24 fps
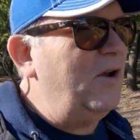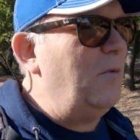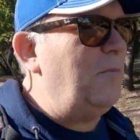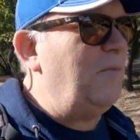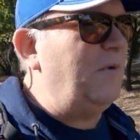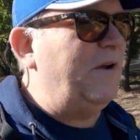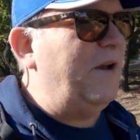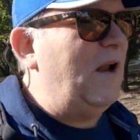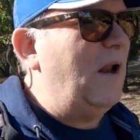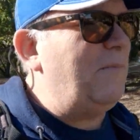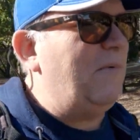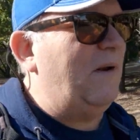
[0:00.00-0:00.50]

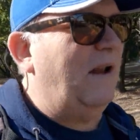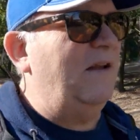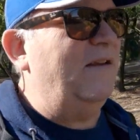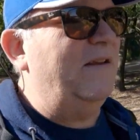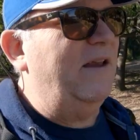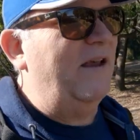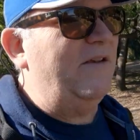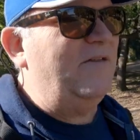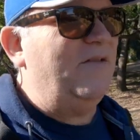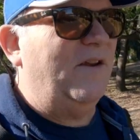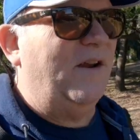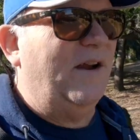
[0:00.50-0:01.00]
opened it up and I
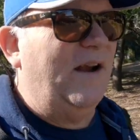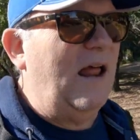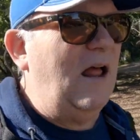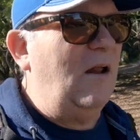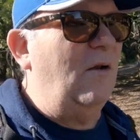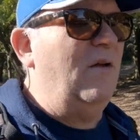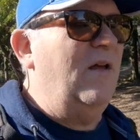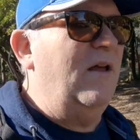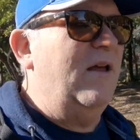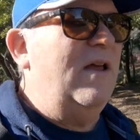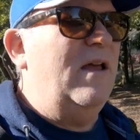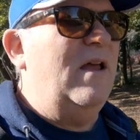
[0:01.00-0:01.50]
tested it
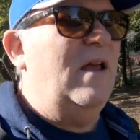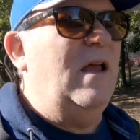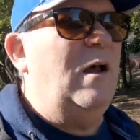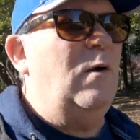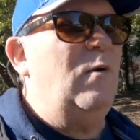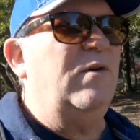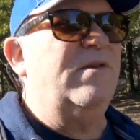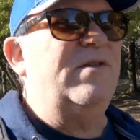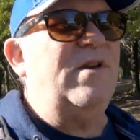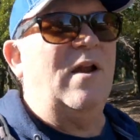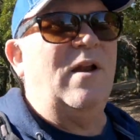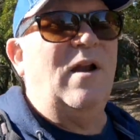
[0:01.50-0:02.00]
out, it
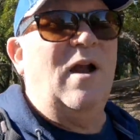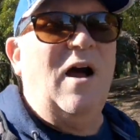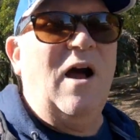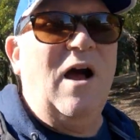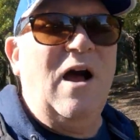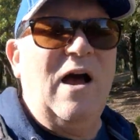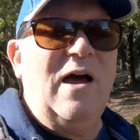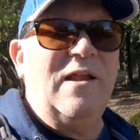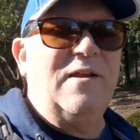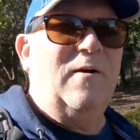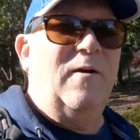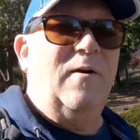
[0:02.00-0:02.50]
was on
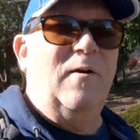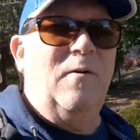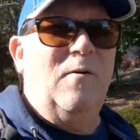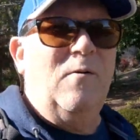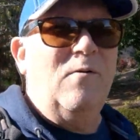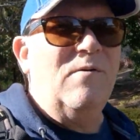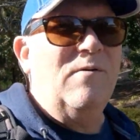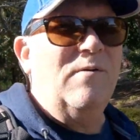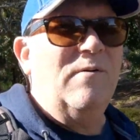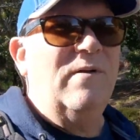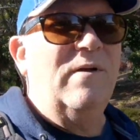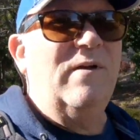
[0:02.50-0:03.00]
auto,